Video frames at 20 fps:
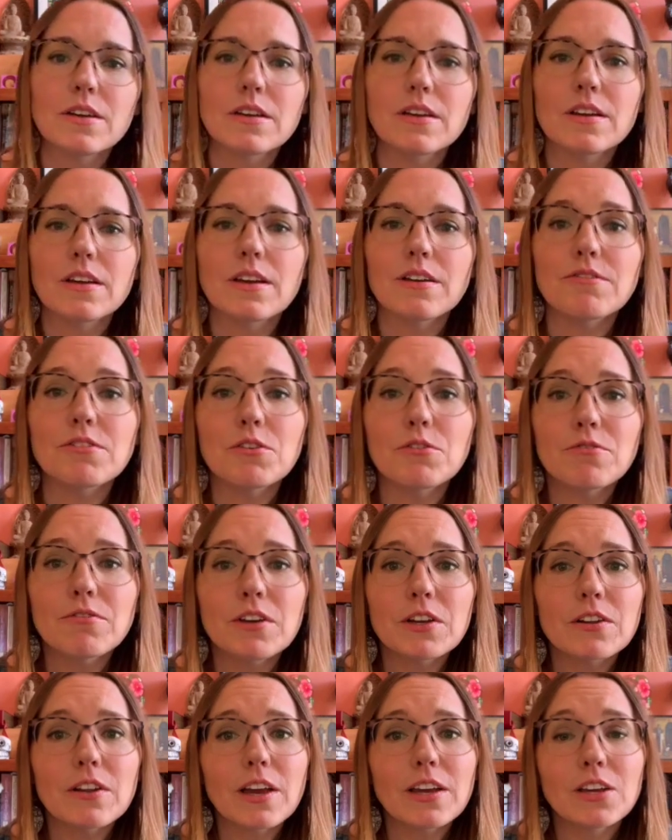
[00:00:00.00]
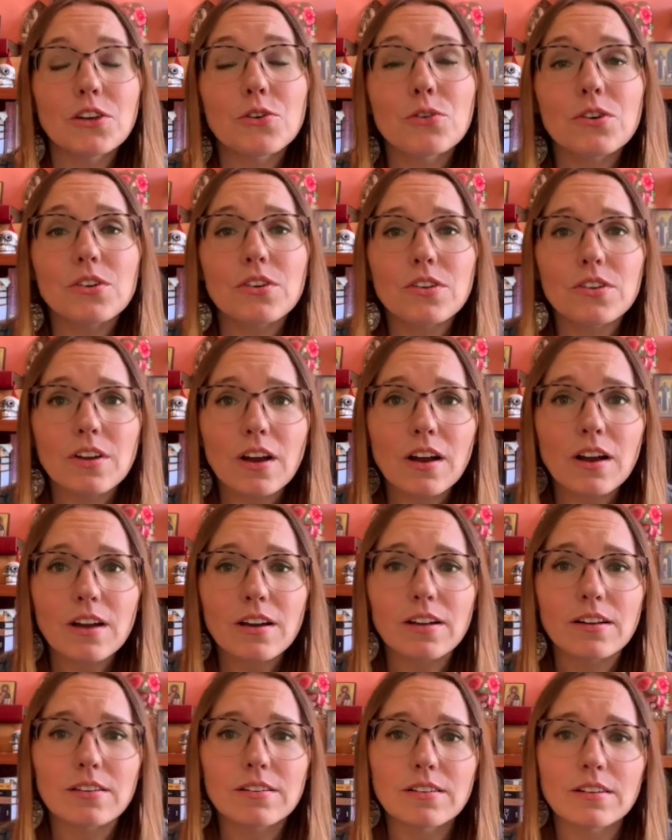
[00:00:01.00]
if you feel like you're stuck
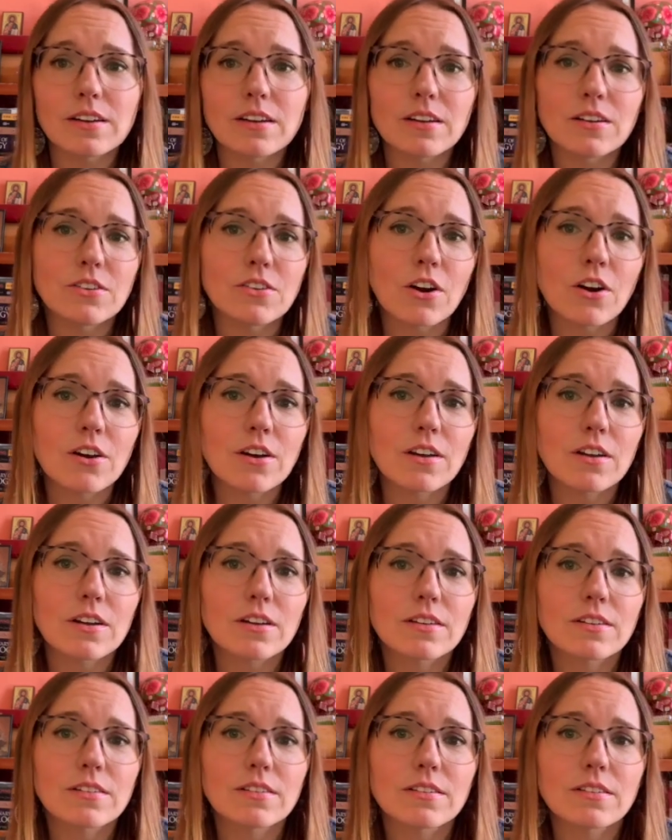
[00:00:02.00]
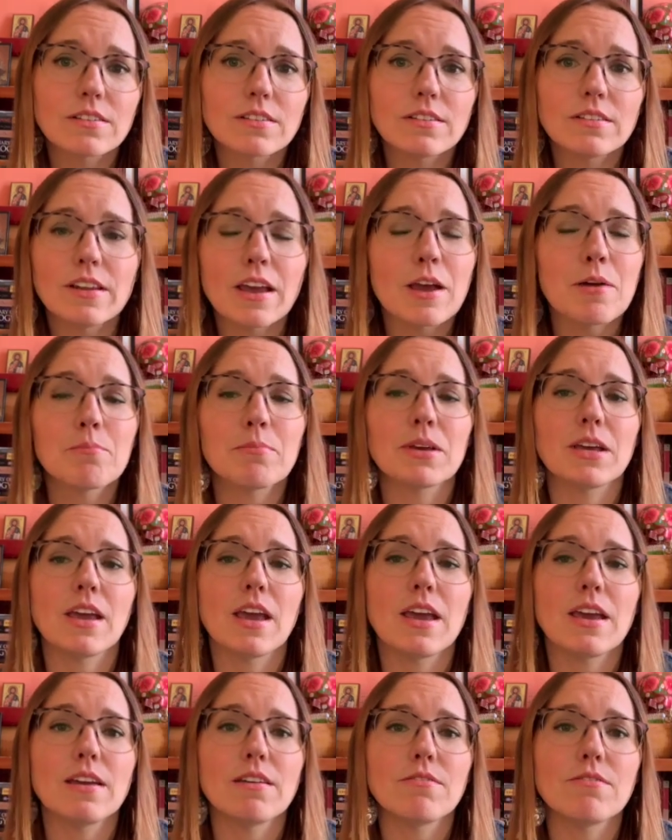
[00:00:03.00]
in a dark, damp
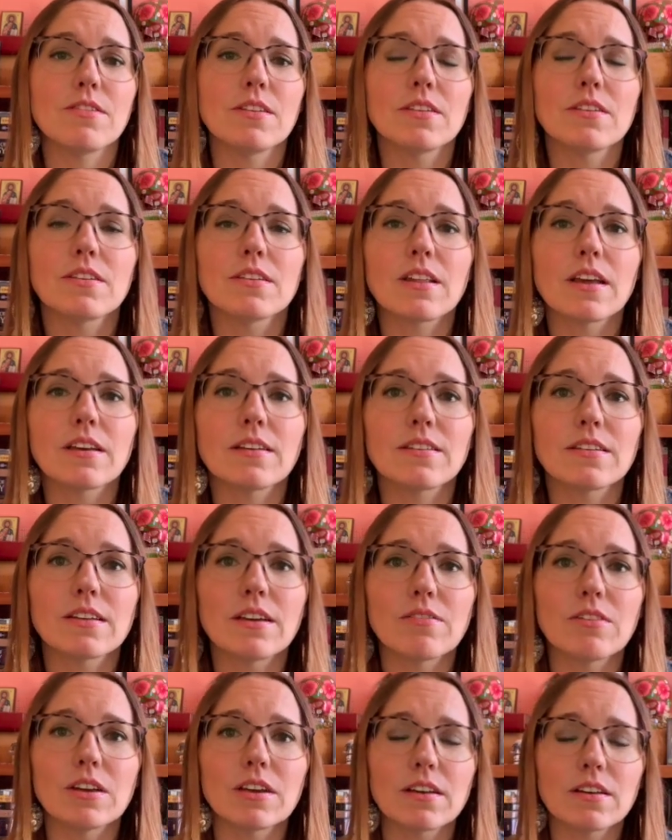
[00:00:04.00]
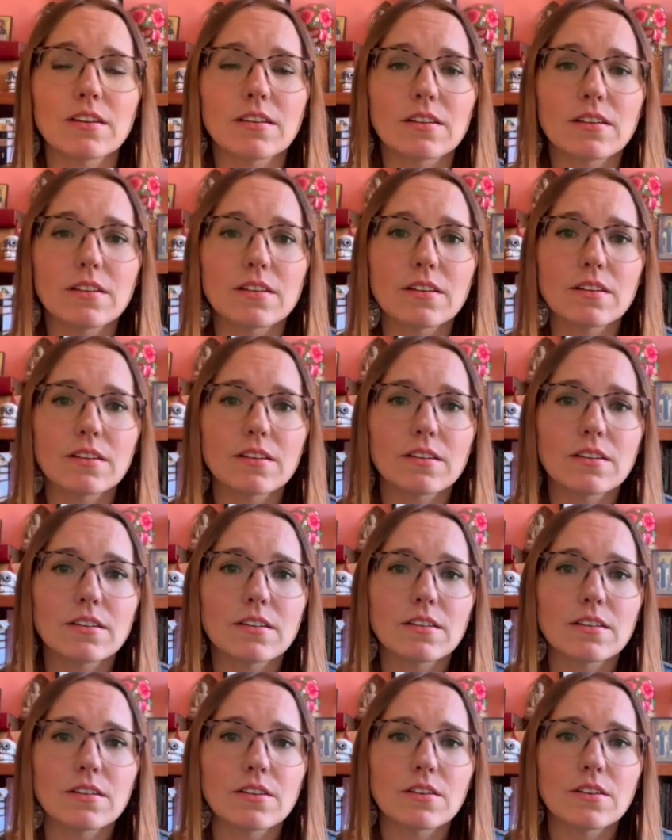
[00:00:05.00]
cave this Thanksgiving,
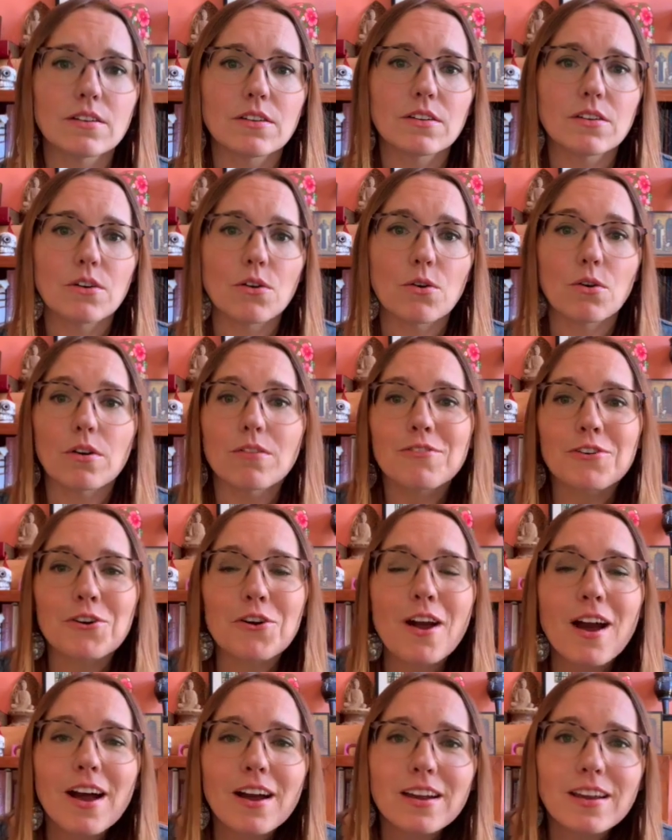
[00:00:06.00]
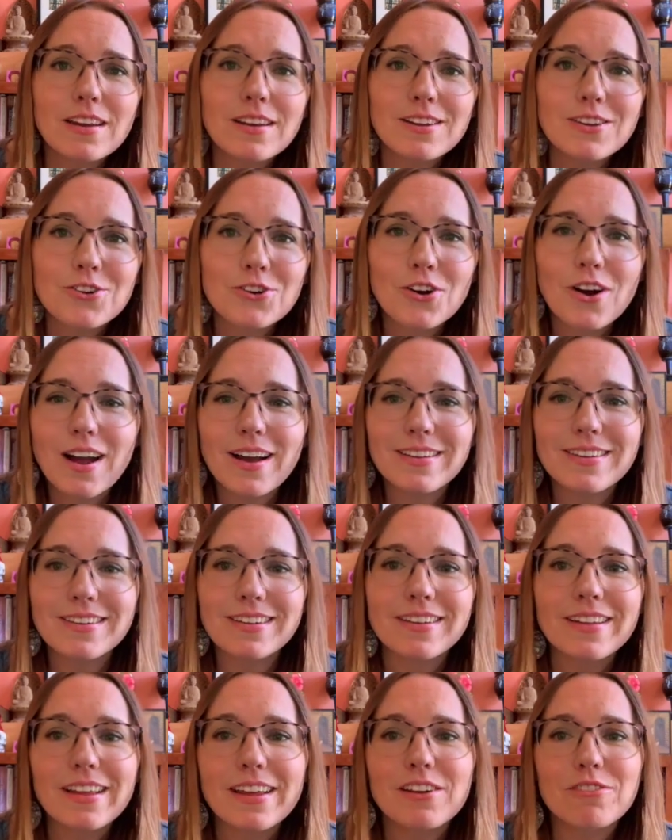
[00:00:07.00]
or if you're hugging your
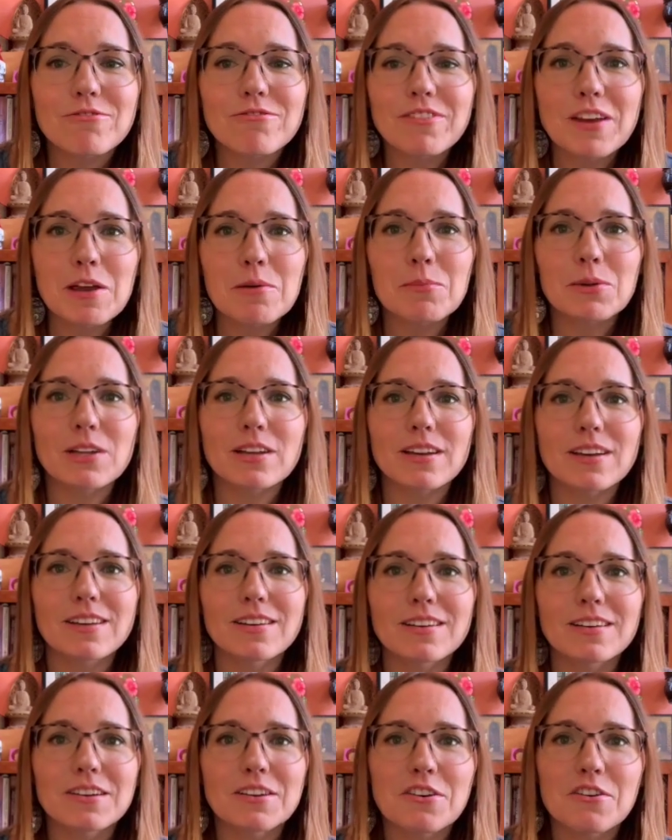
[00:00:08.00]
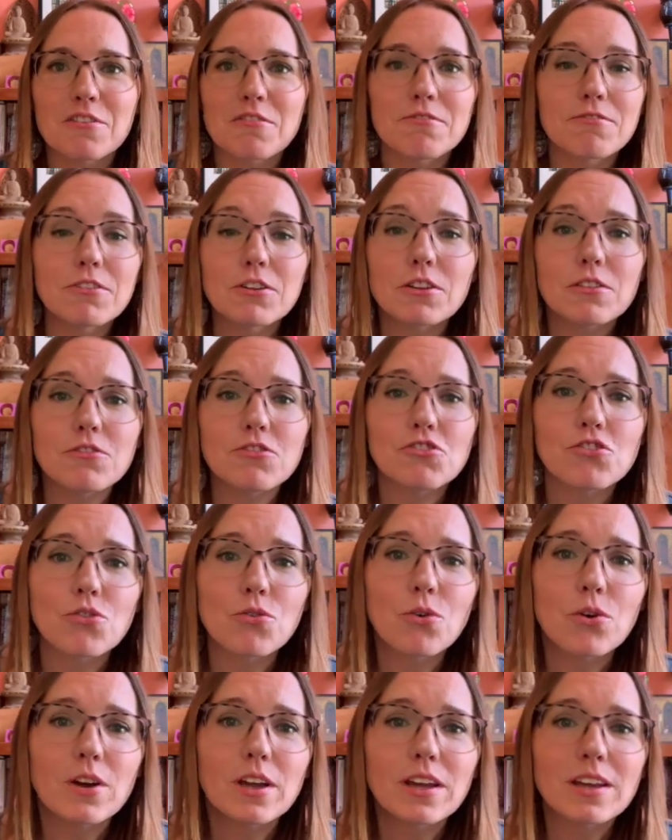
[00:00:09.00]
isolated family full of
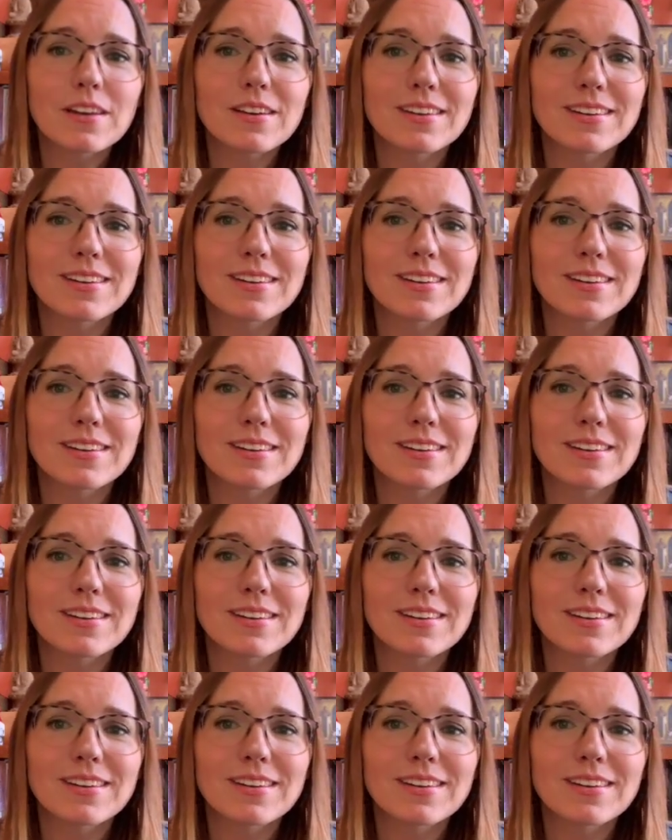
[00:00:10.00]
joy,